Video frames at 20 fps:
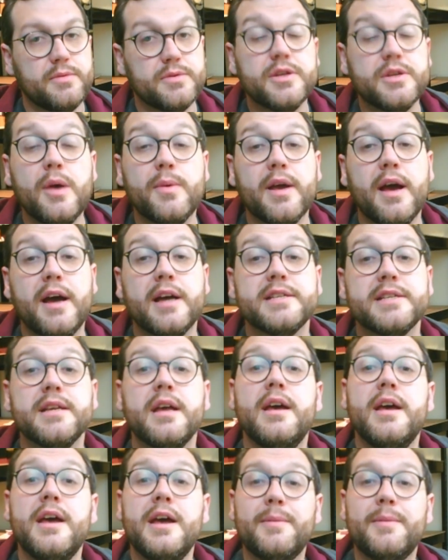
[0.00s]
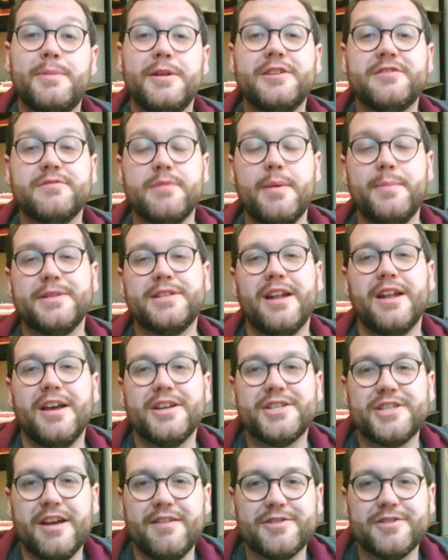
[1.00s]
So guys, please remember to like,
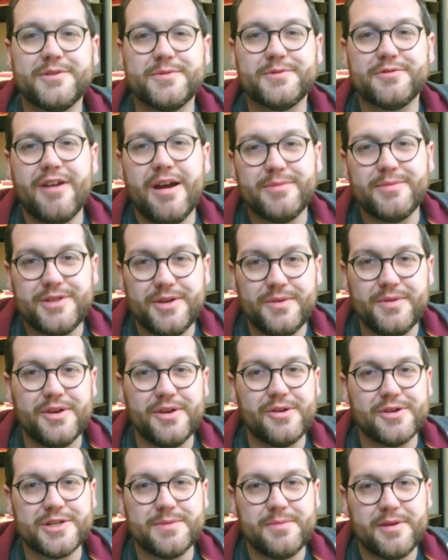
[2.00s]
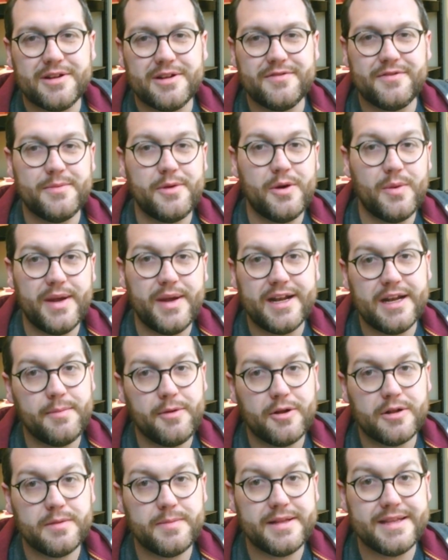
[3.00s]
share and subscribe to The Yorkshire Modeller for more weekly
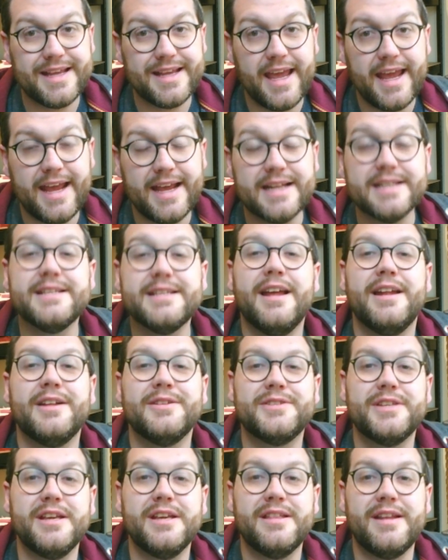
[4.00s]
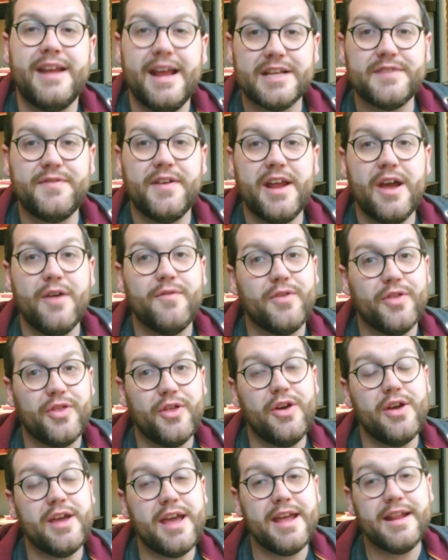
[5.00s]
model building geekiness, and I'll see you in the next video for
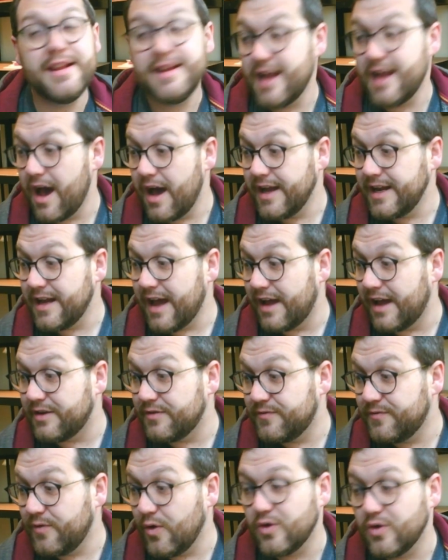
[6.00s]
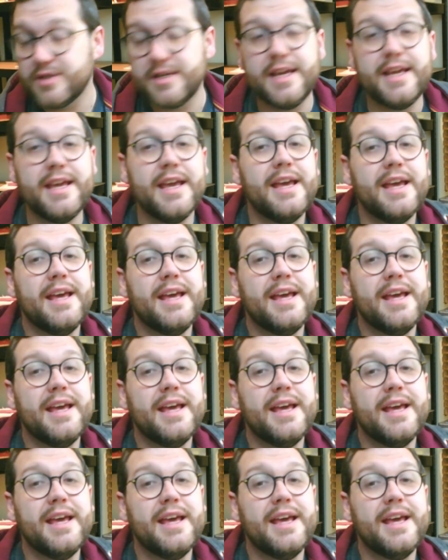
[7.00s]
39 and 40